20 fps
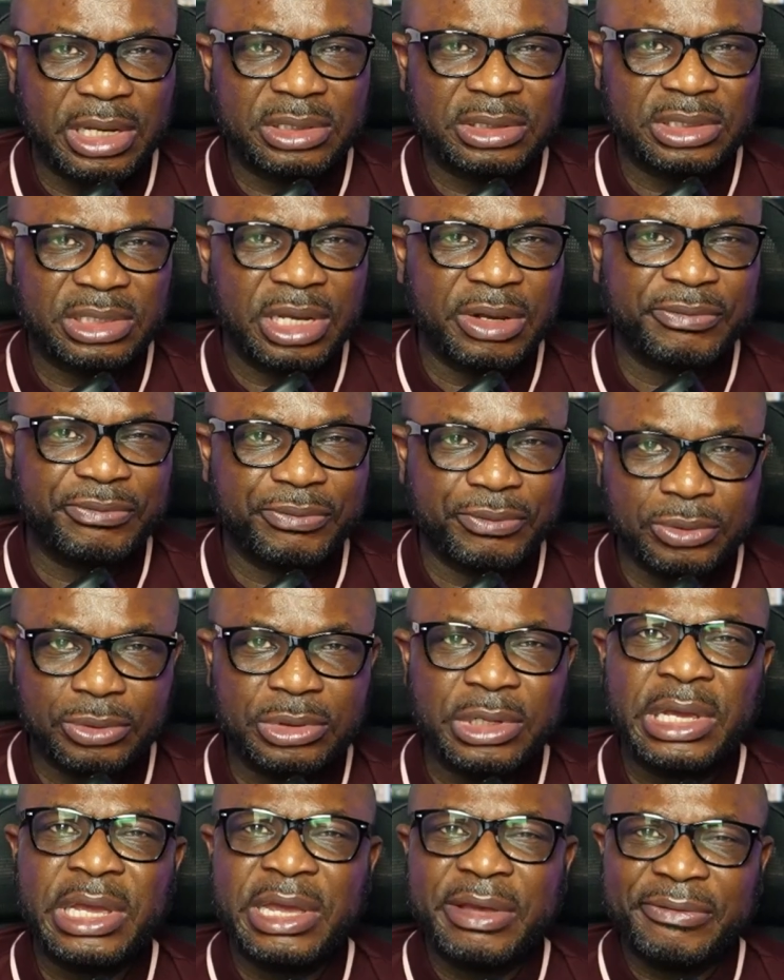sell fruit,
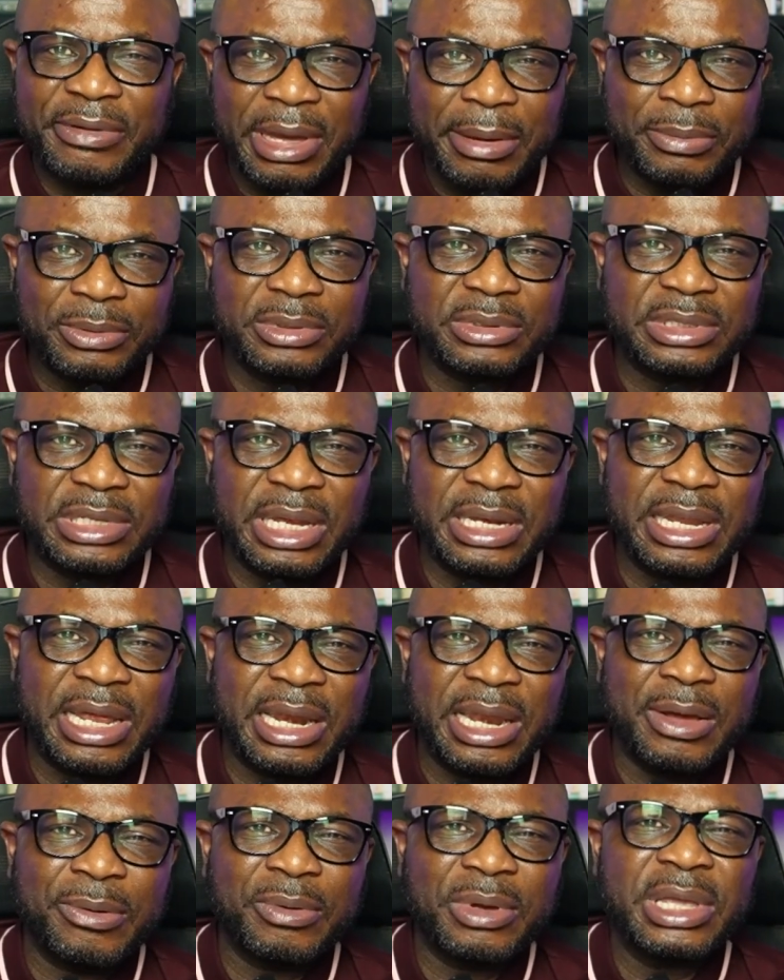if you're able to sell their
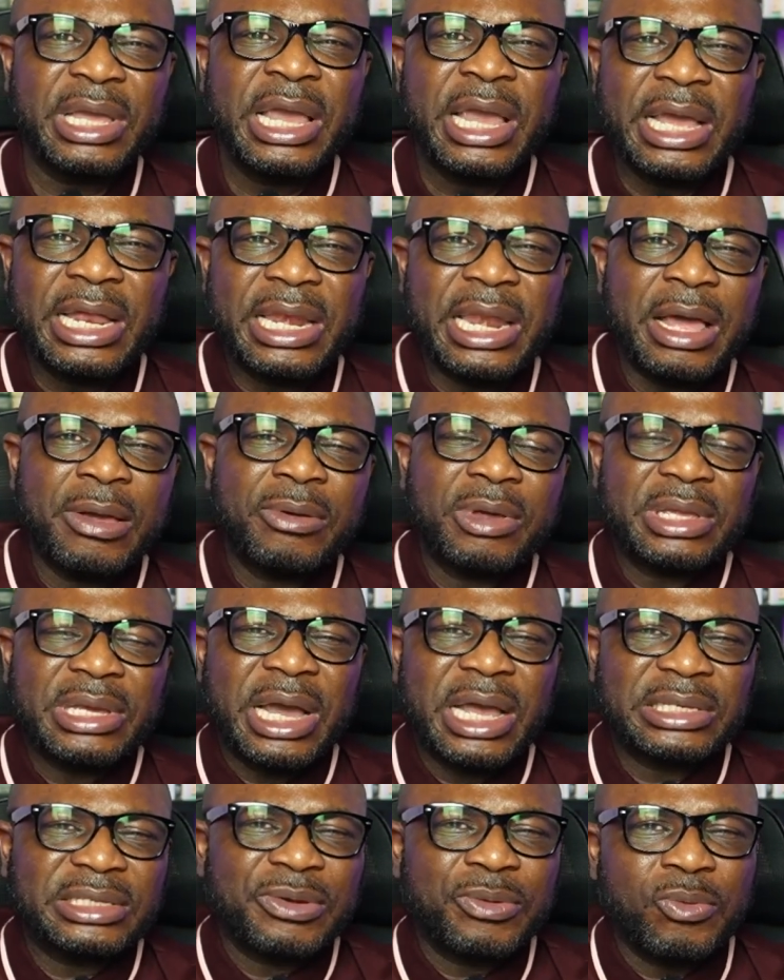language
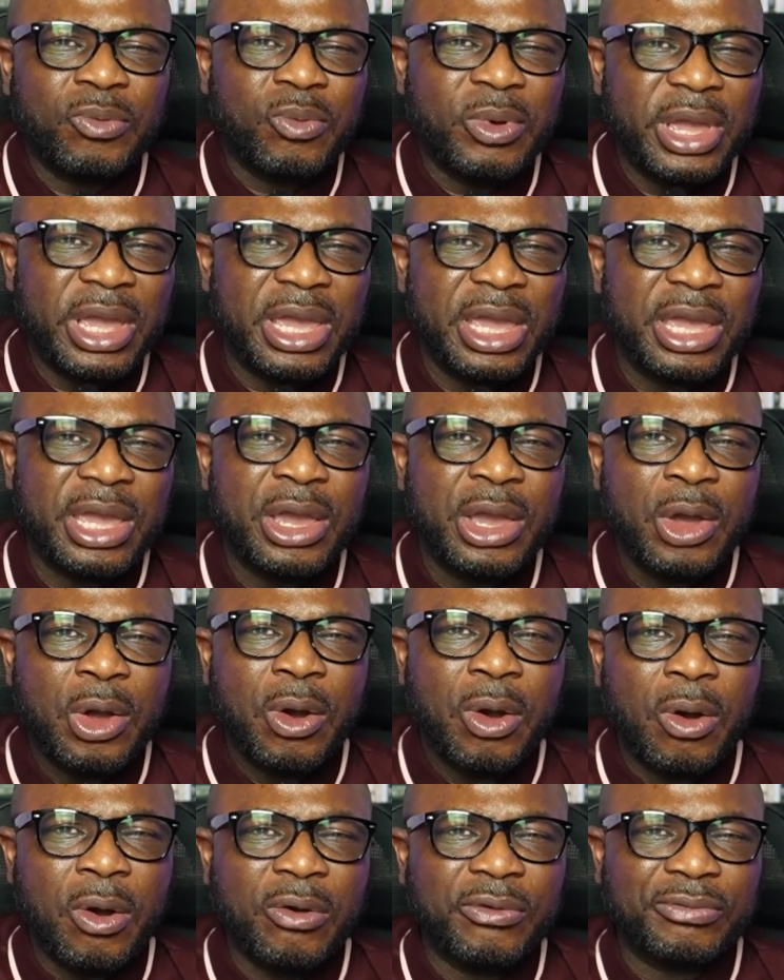has a way
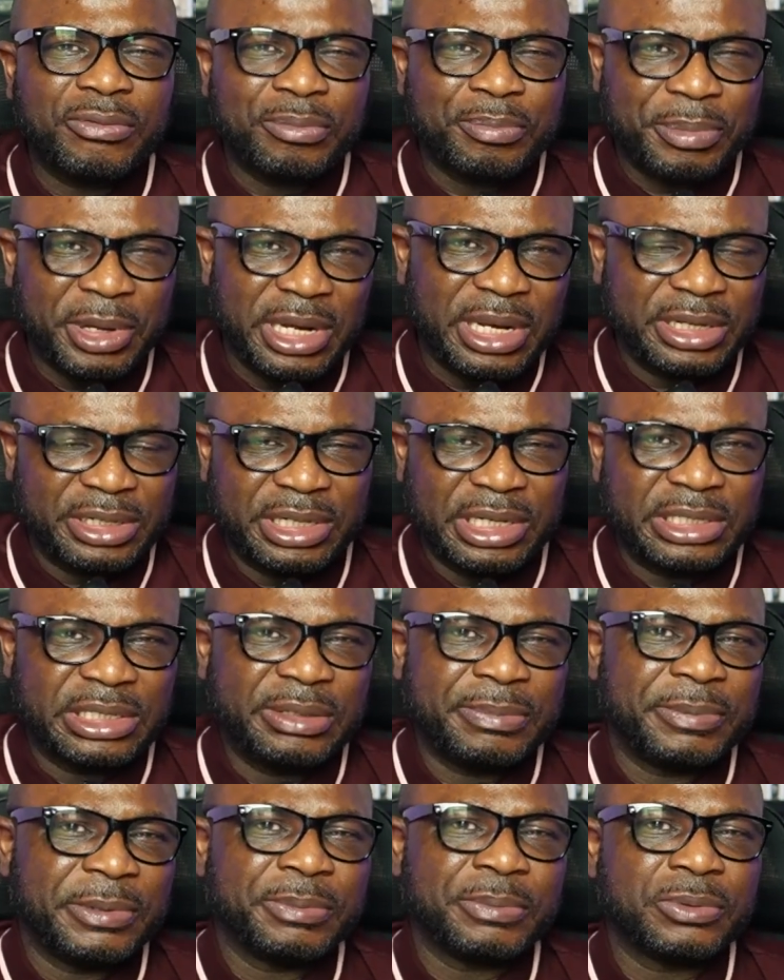of
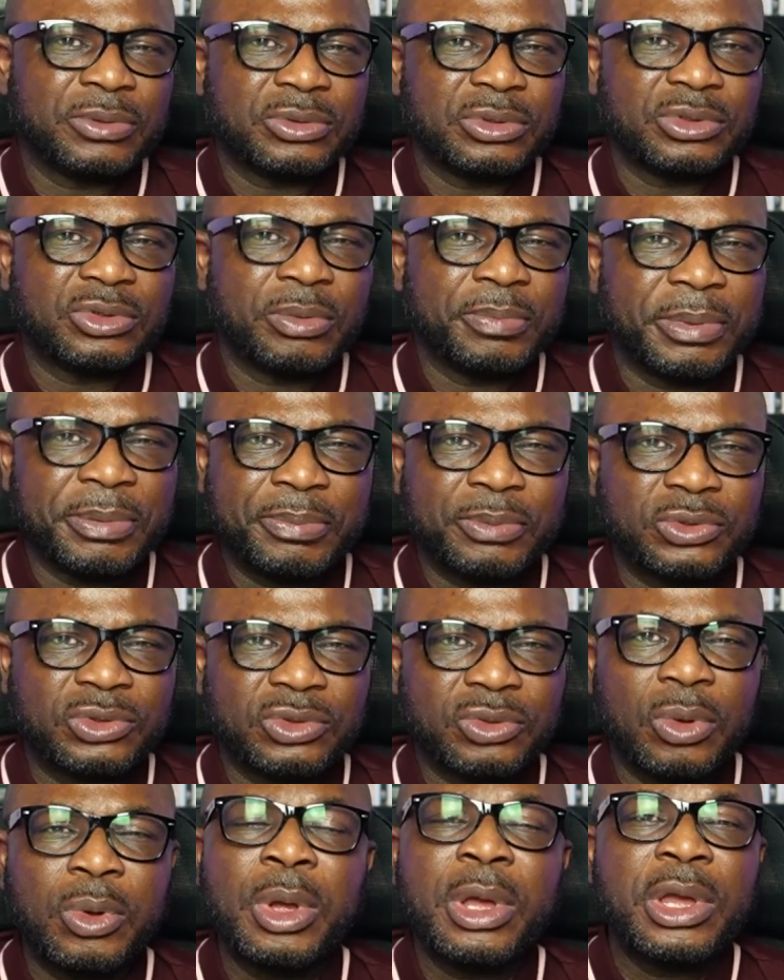penetrating people into people's
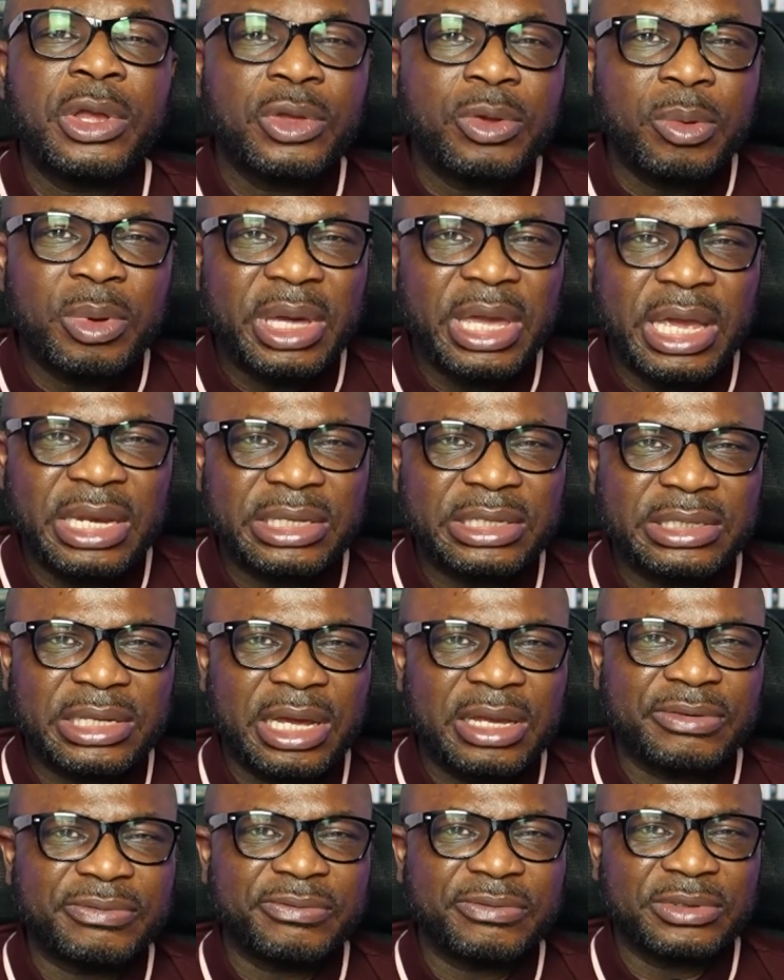soul. You will get
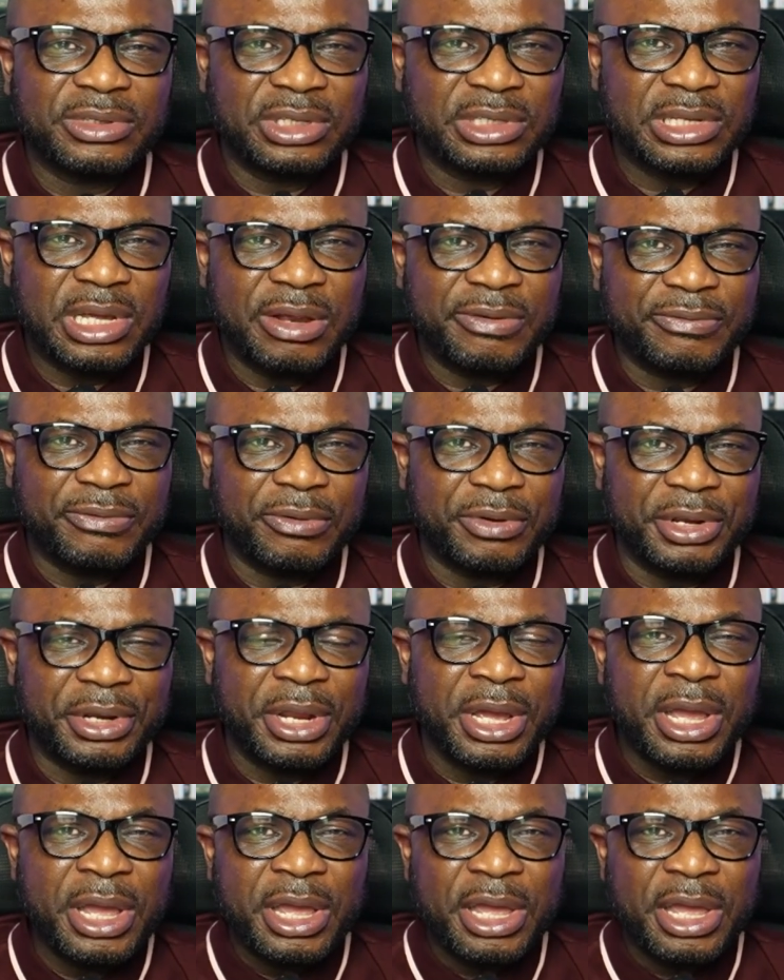discount for it.